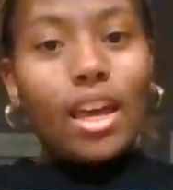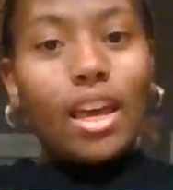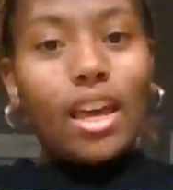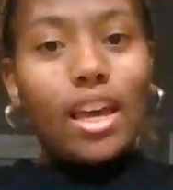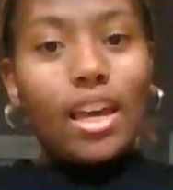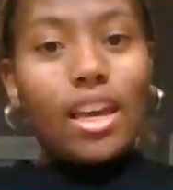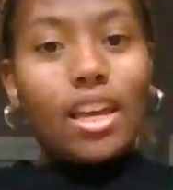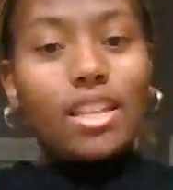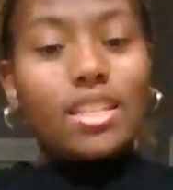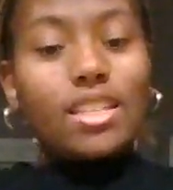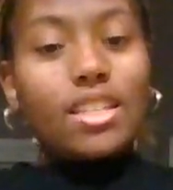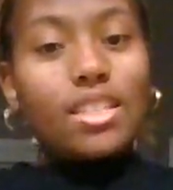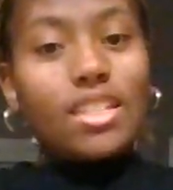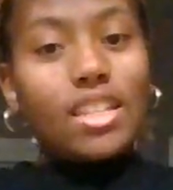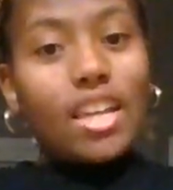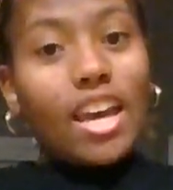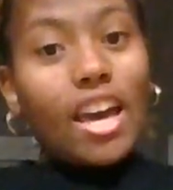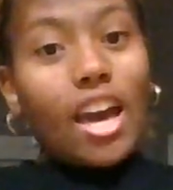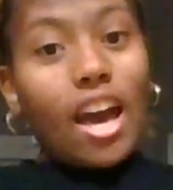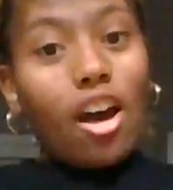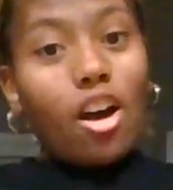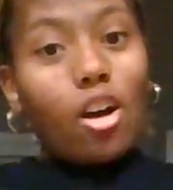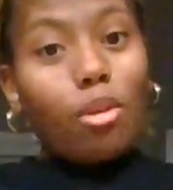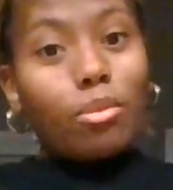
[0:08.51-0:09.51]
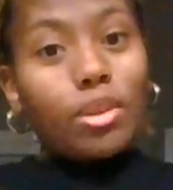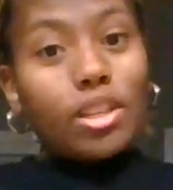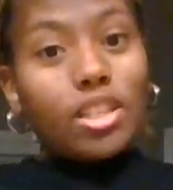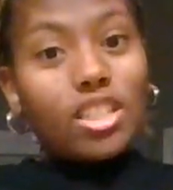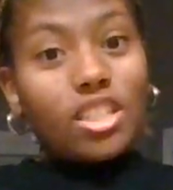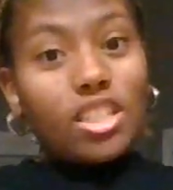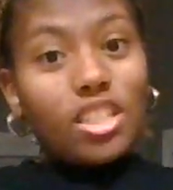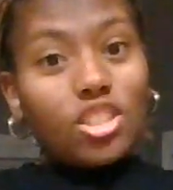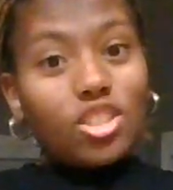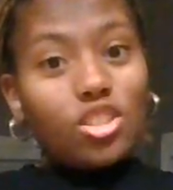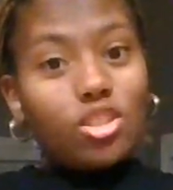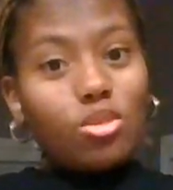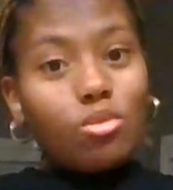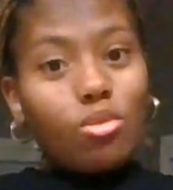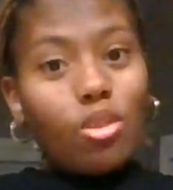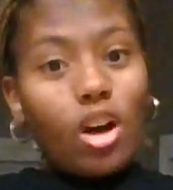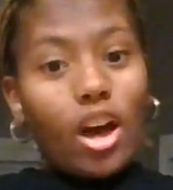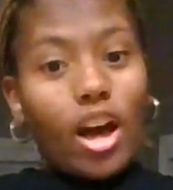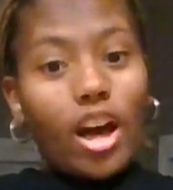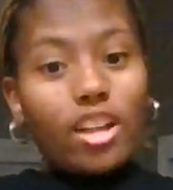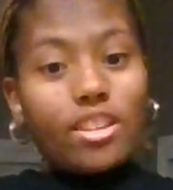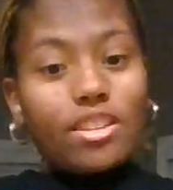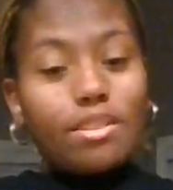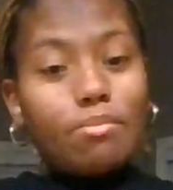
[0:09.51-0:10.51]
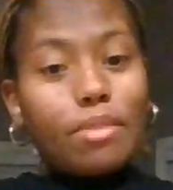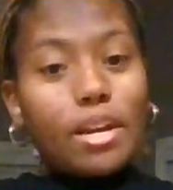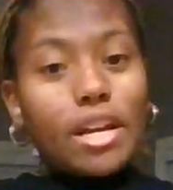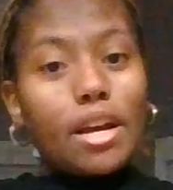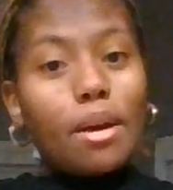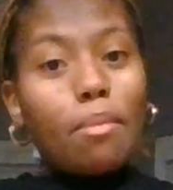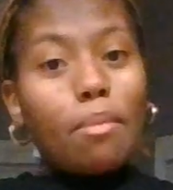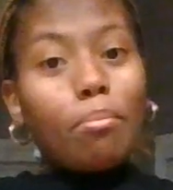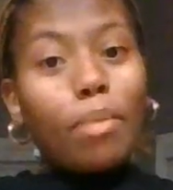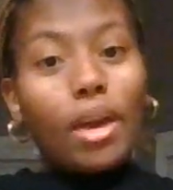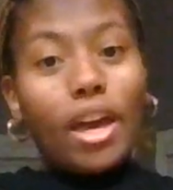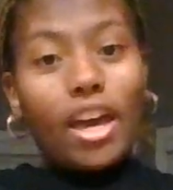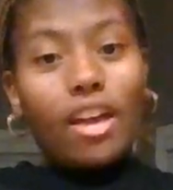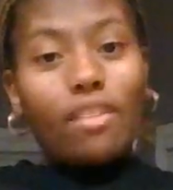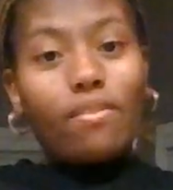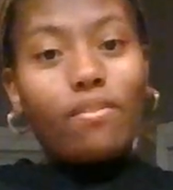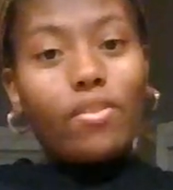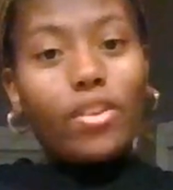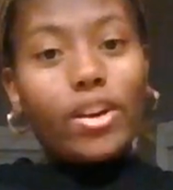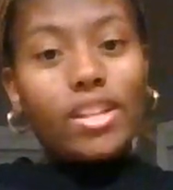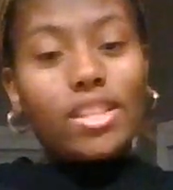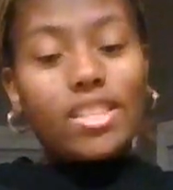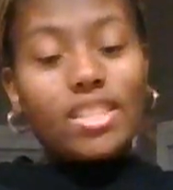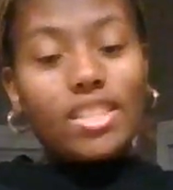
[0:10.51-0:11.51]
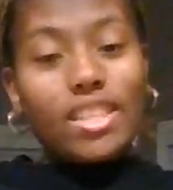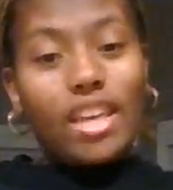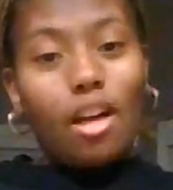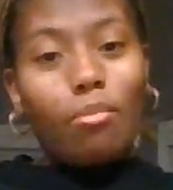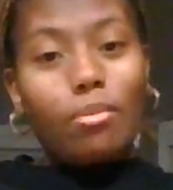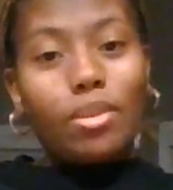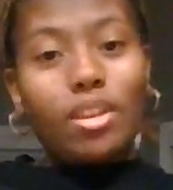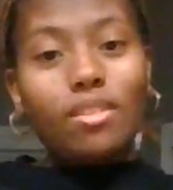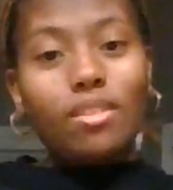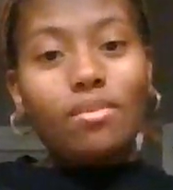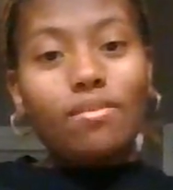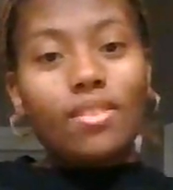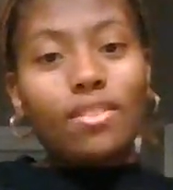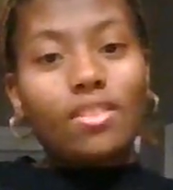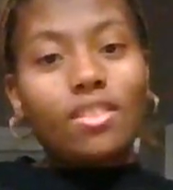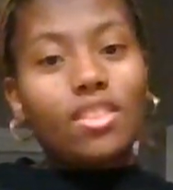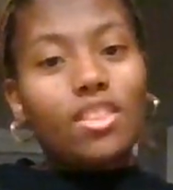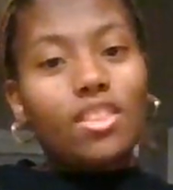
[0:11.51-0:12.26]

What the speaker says: and today I'll be teaching you all how to make pan-fried salmon.